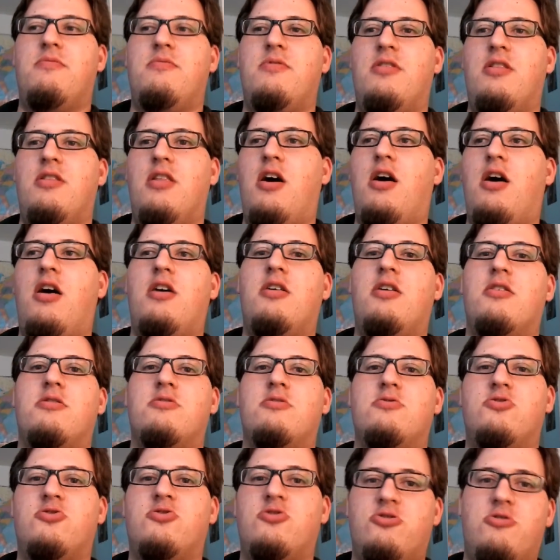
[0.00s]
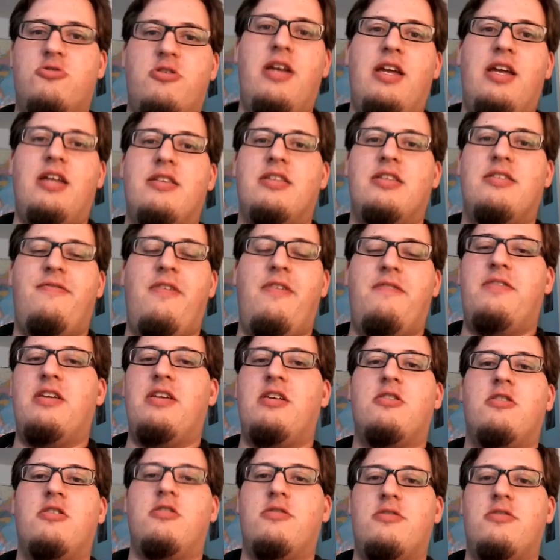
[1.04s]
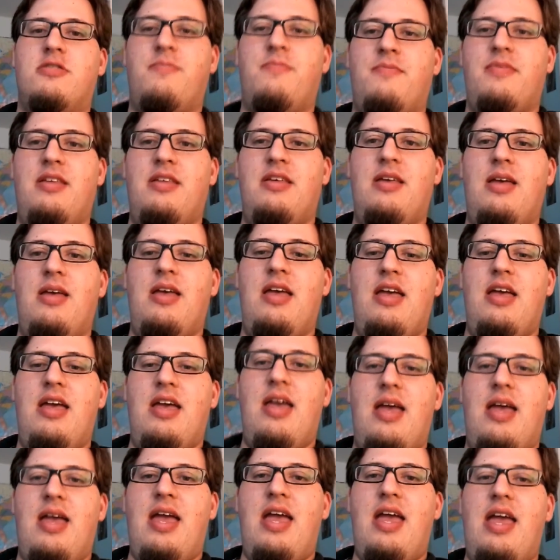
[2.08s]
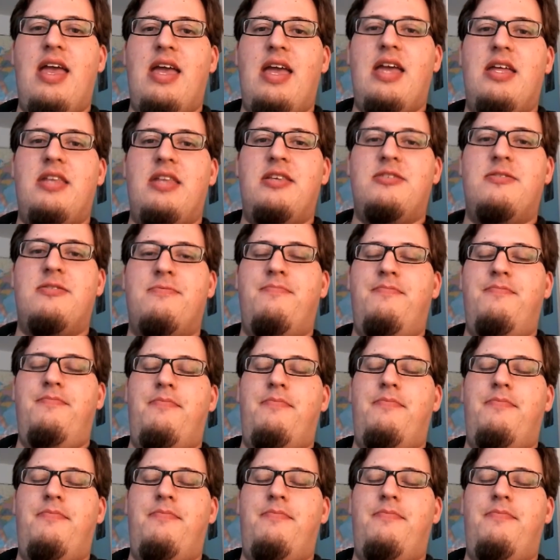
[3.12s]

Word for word: long train, just 50 cars. And